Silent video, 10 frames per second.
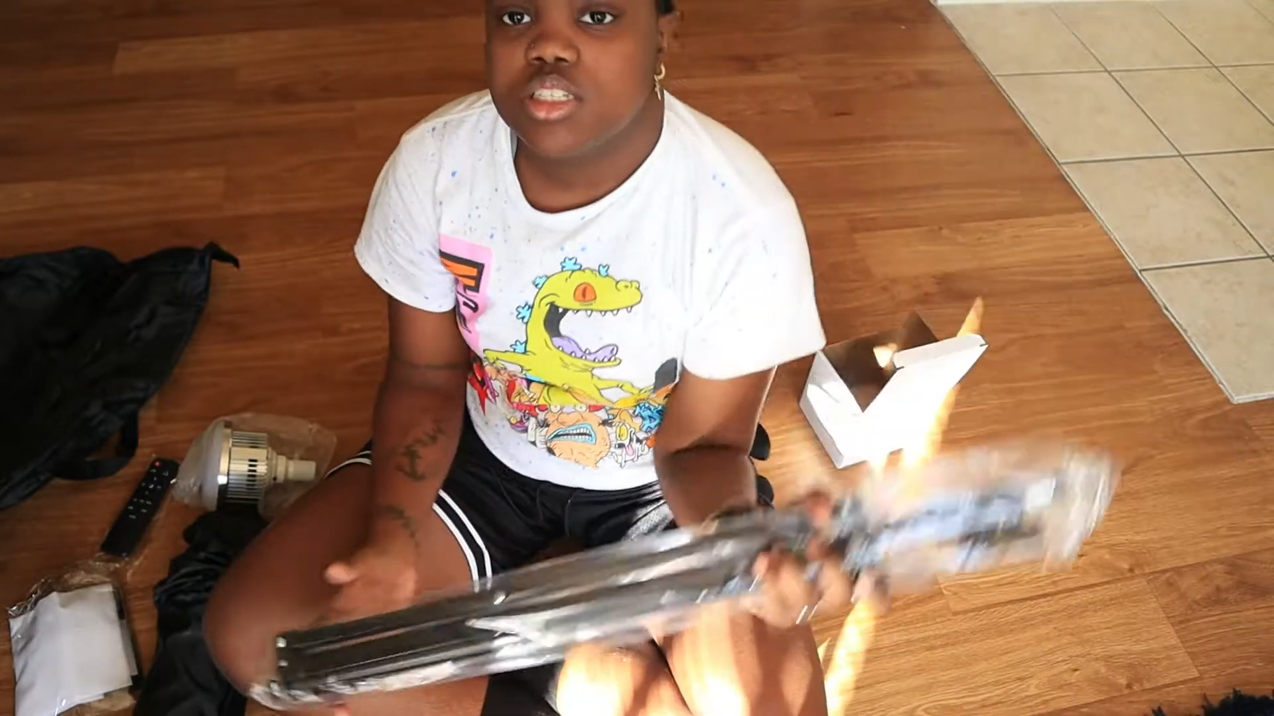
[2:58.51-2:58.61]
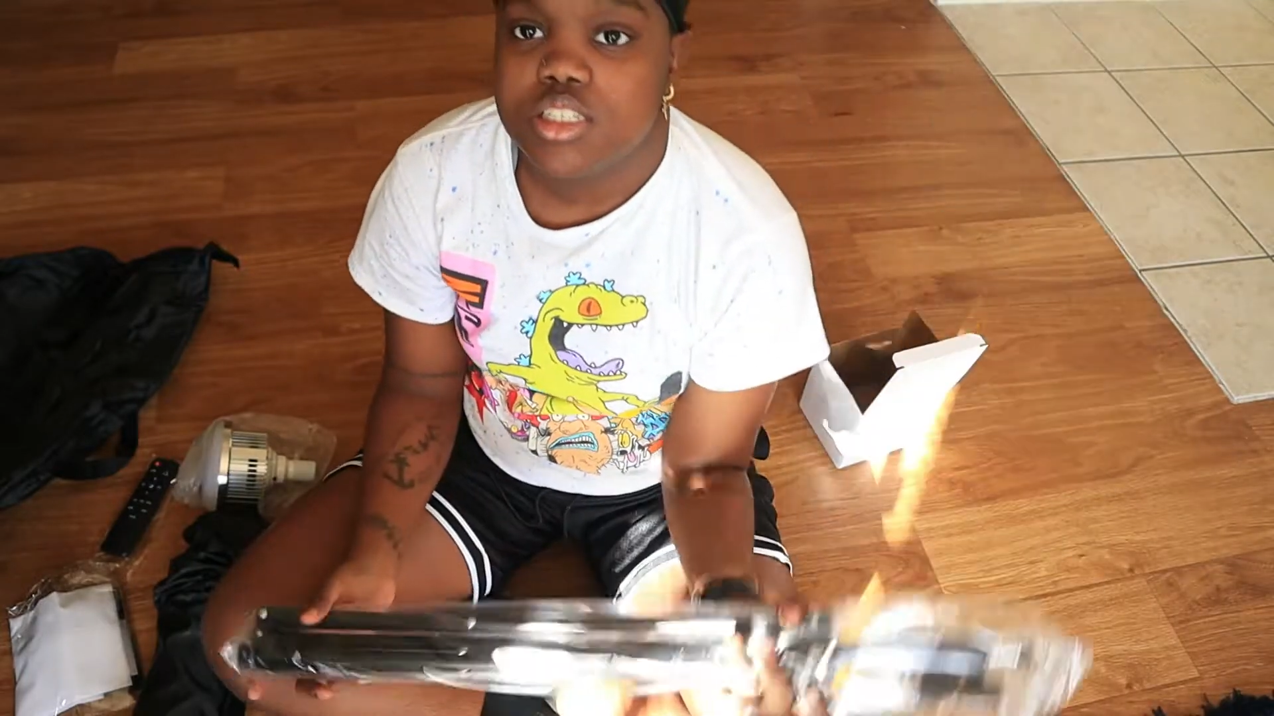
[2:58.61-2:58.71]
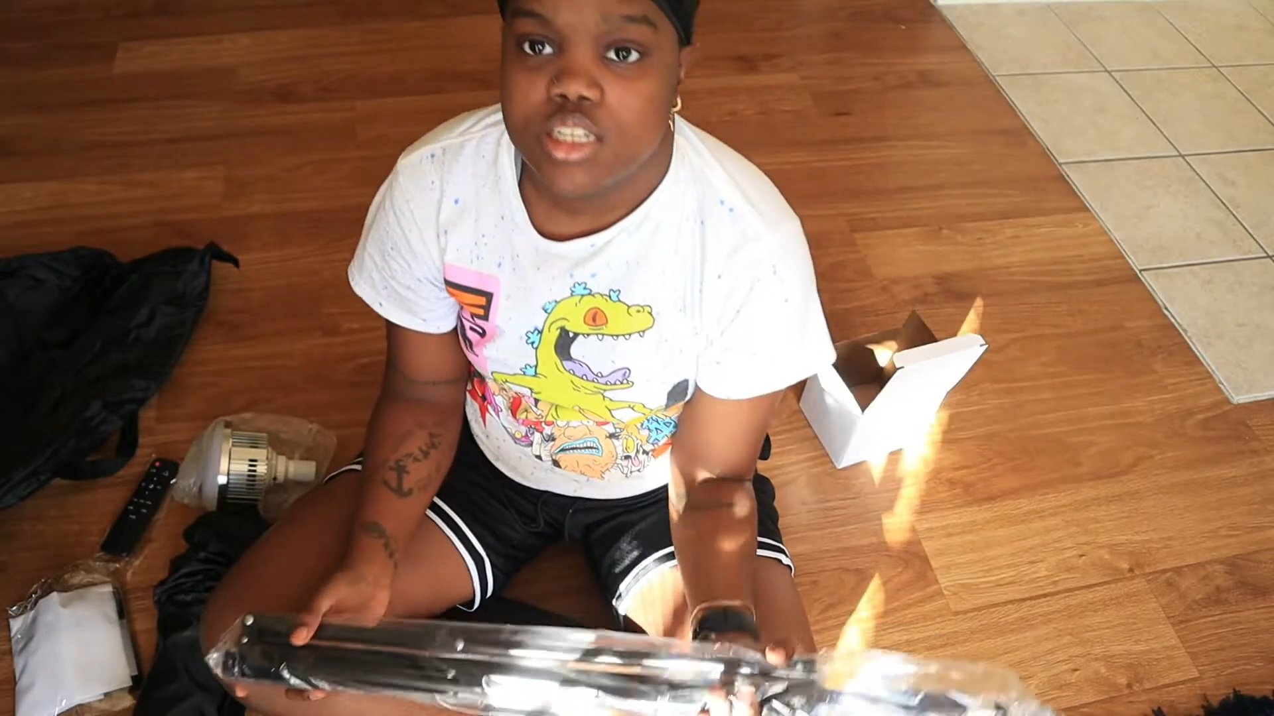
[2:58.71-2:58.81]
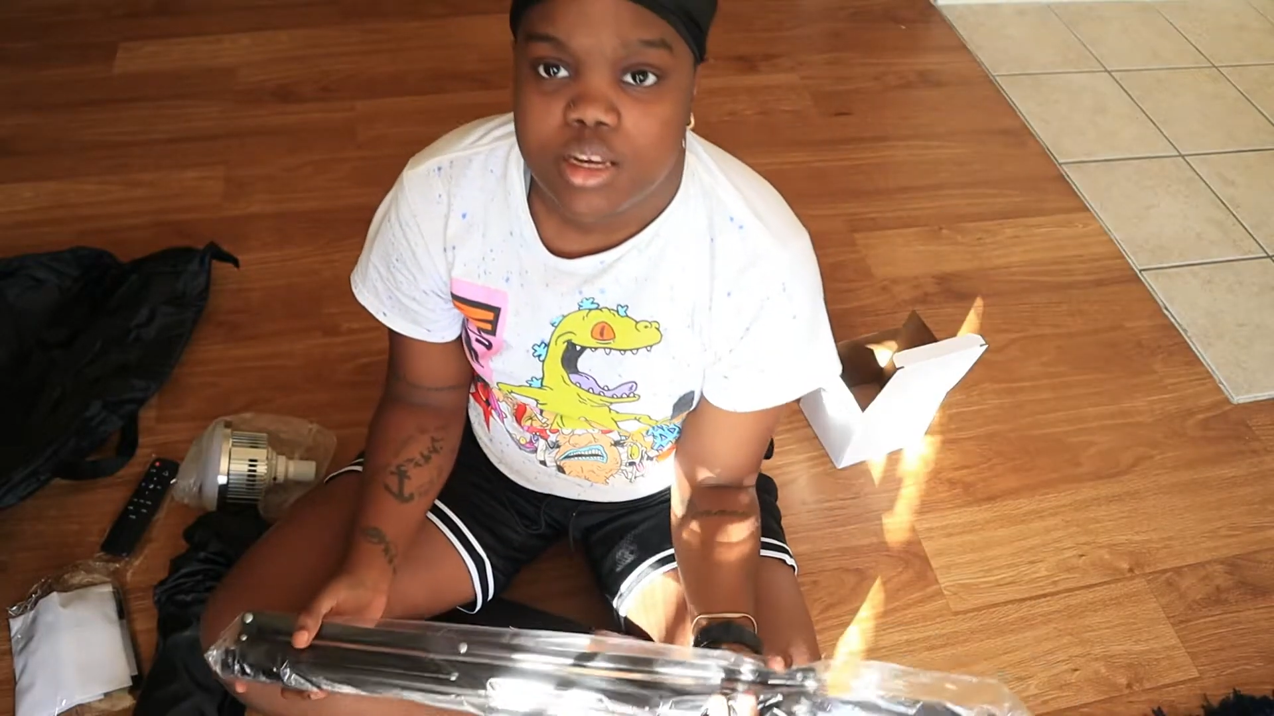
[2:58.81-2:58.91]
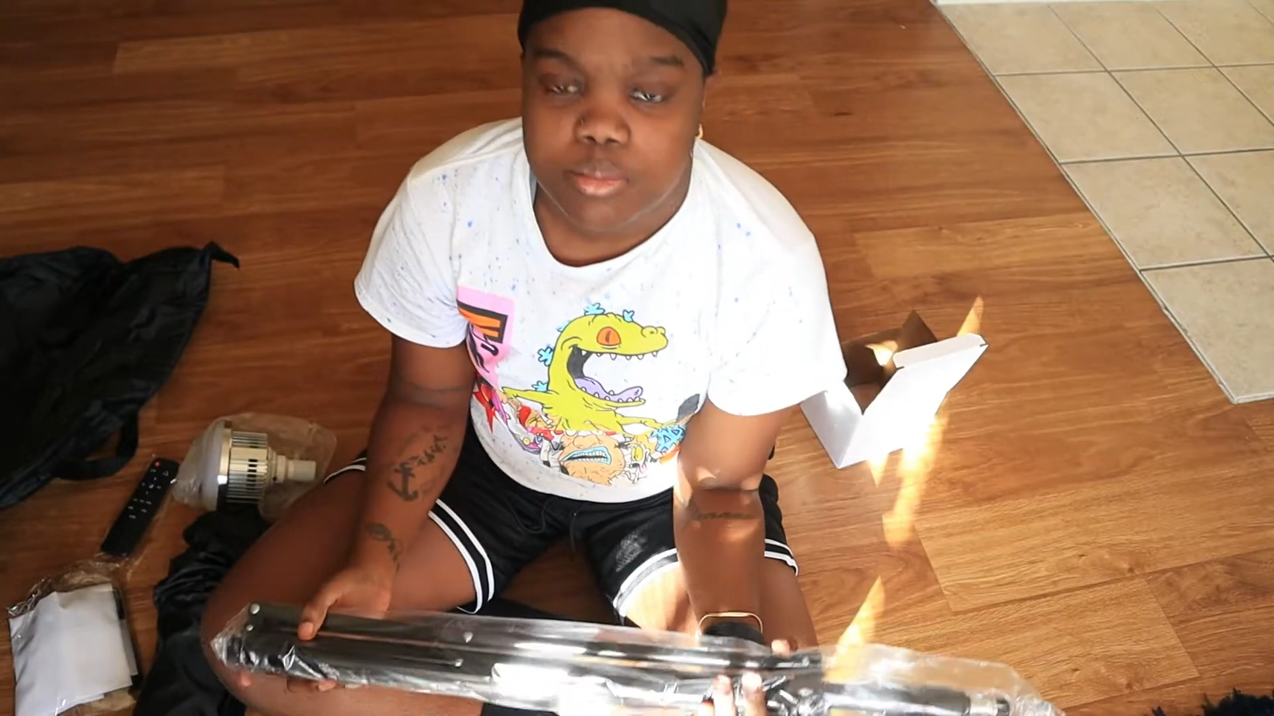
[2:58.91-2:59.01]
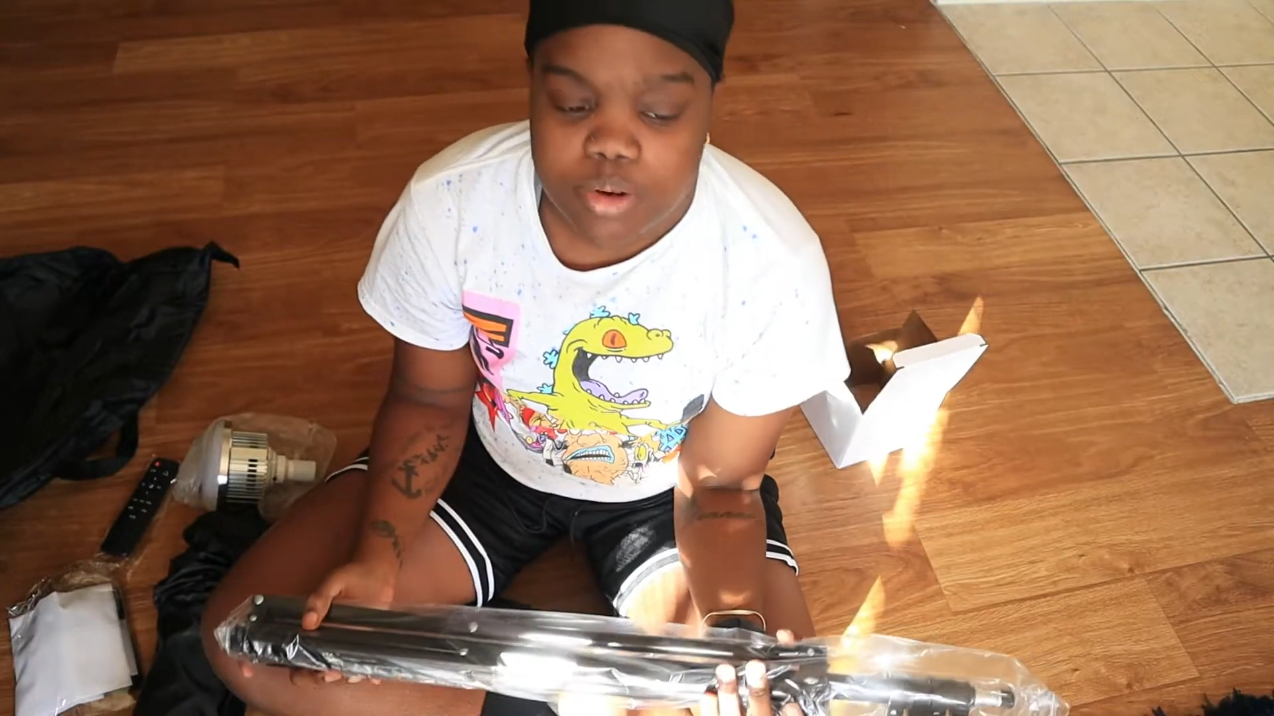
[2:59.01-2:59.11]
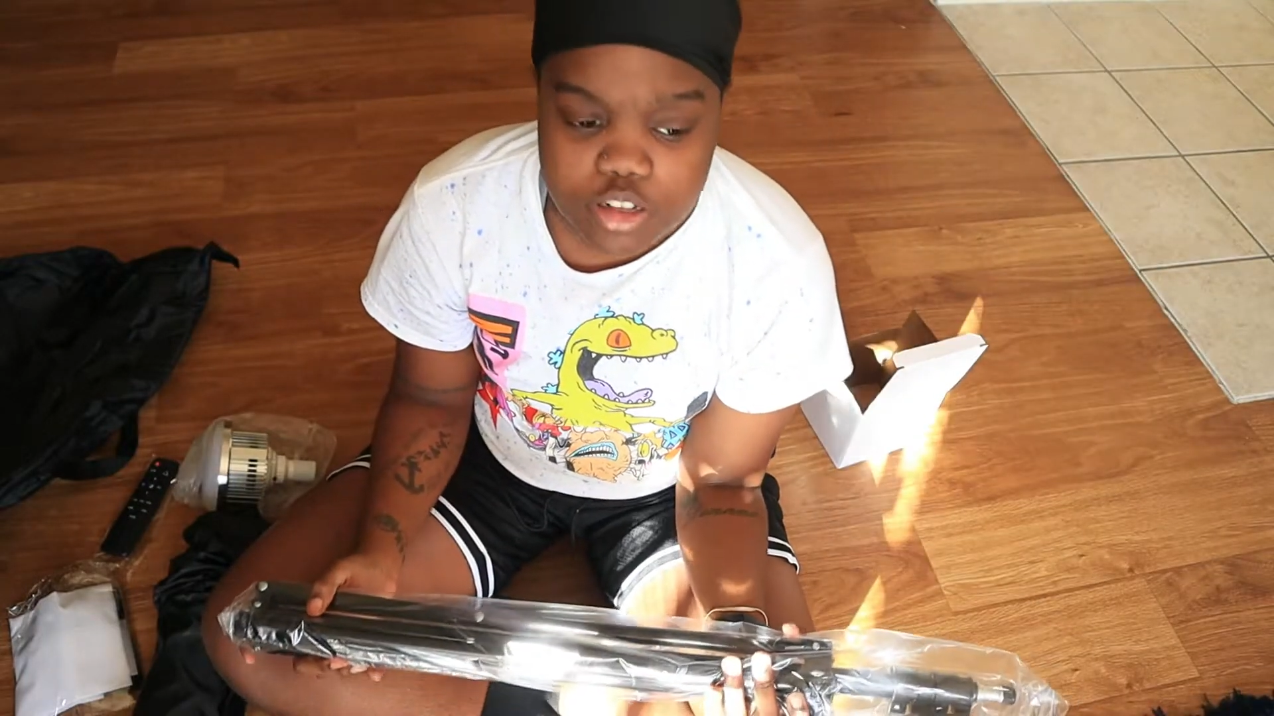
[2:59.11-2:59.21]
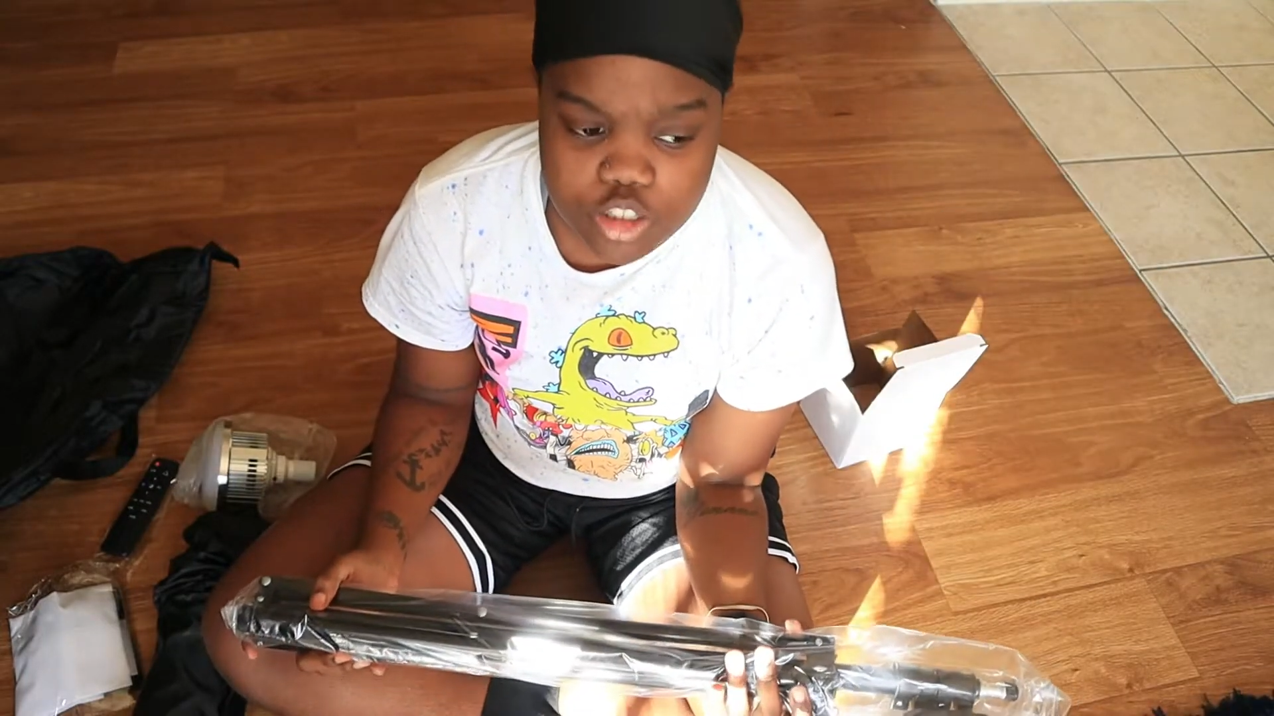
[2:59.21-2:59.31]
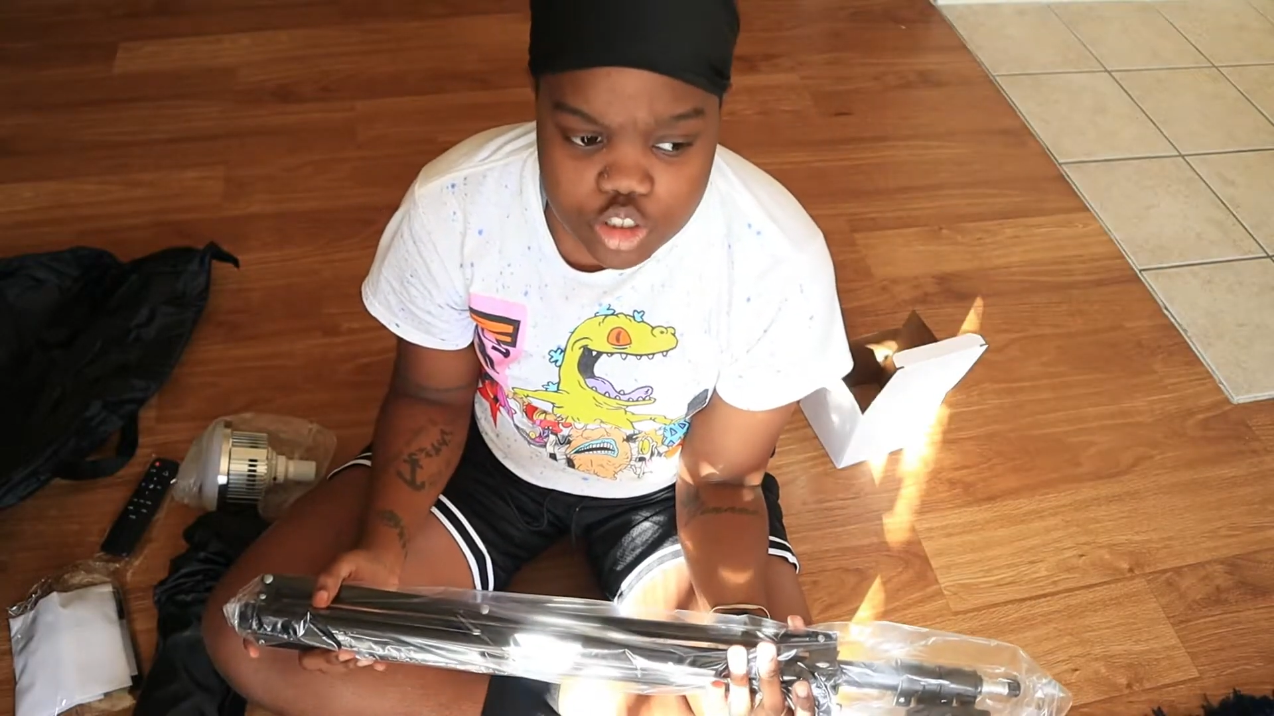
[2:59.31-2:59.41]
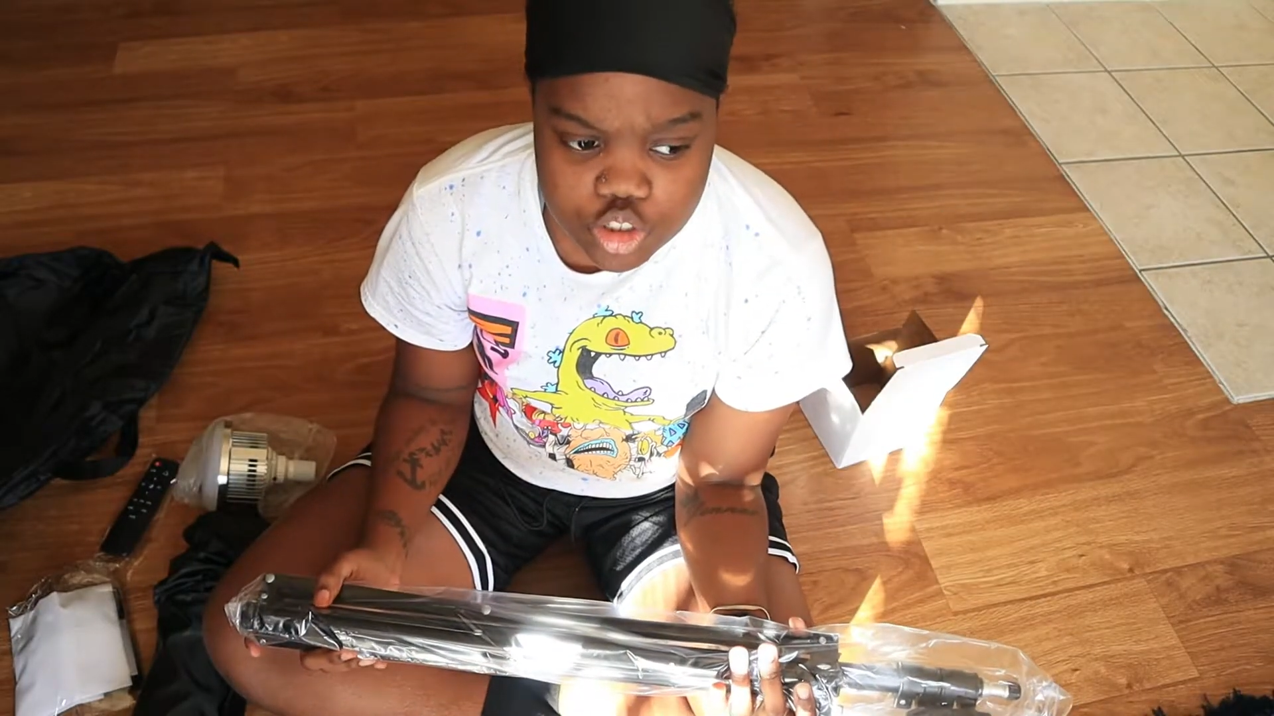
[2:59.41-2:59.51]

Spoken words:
say about